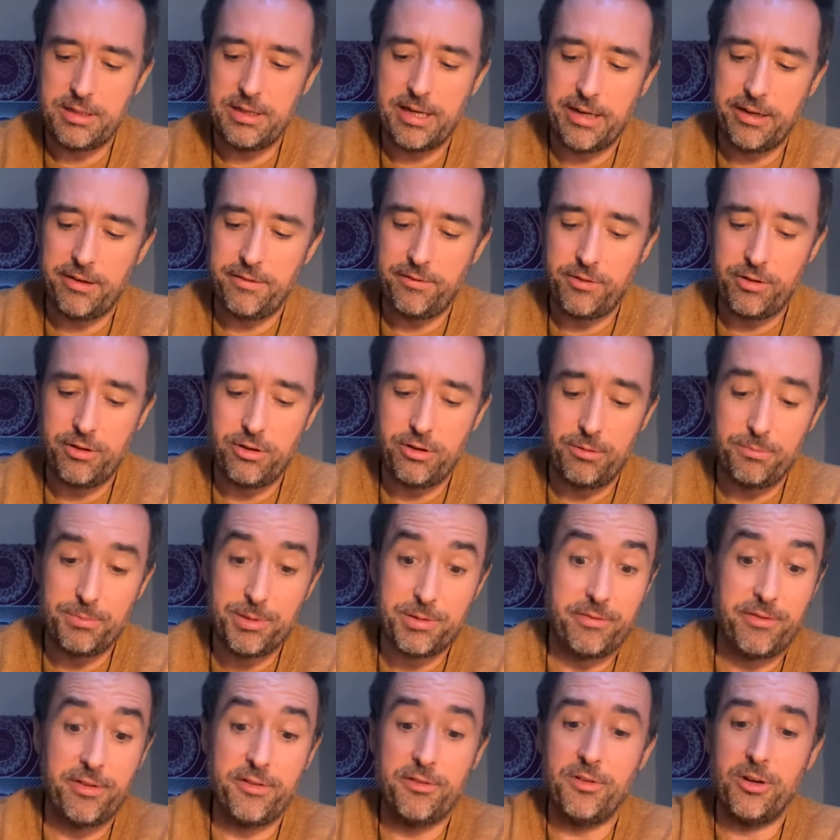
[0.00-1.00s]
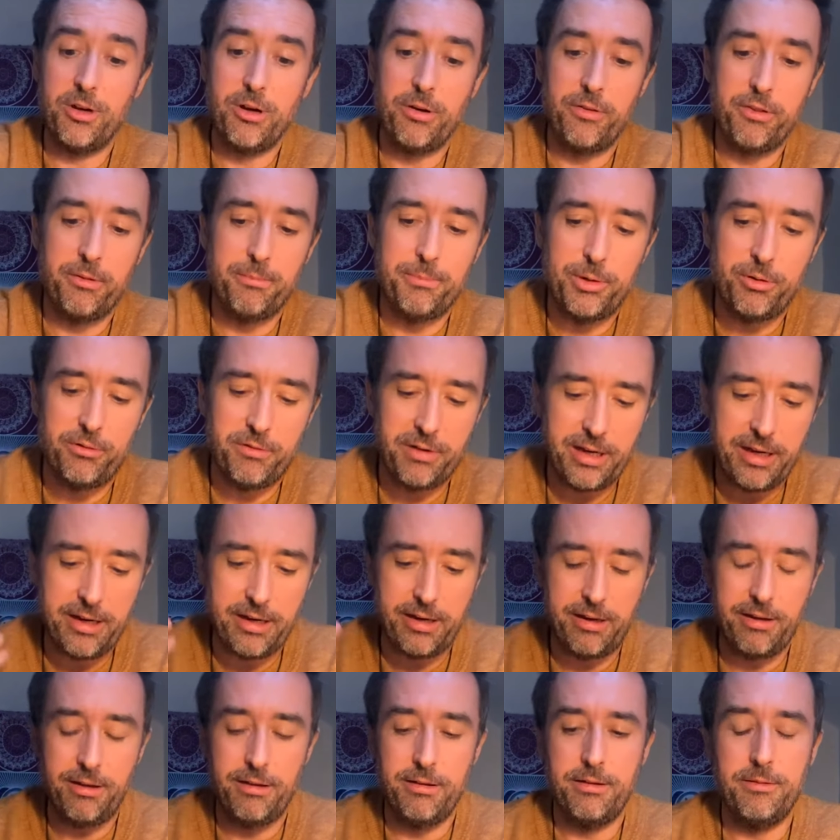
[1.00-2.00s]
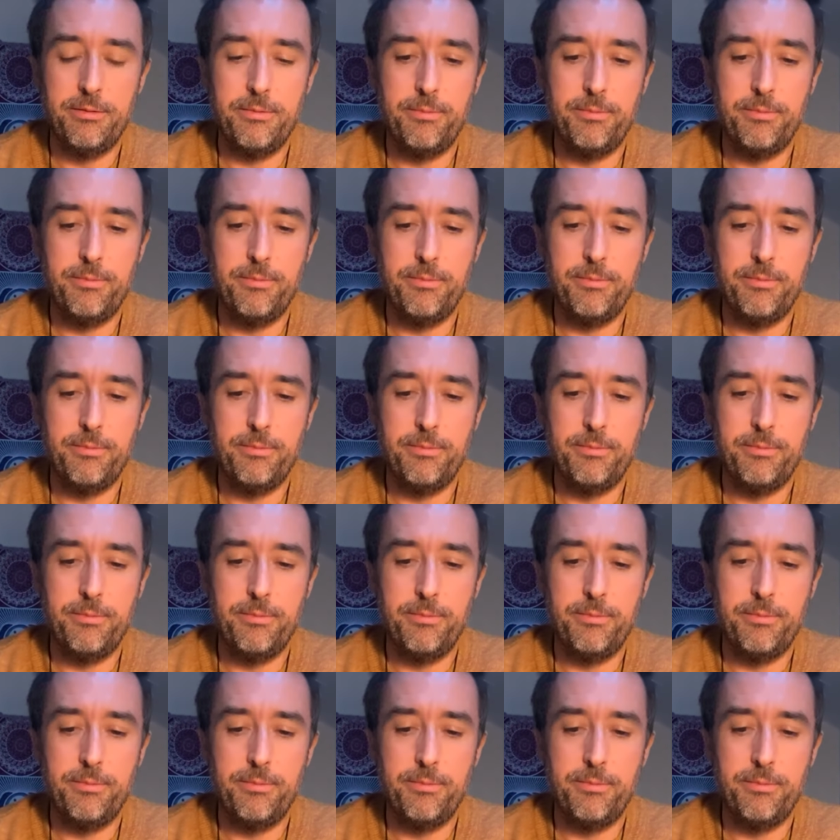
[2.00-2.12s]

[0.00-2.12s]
Nine of Cups. We've even got the Moon here.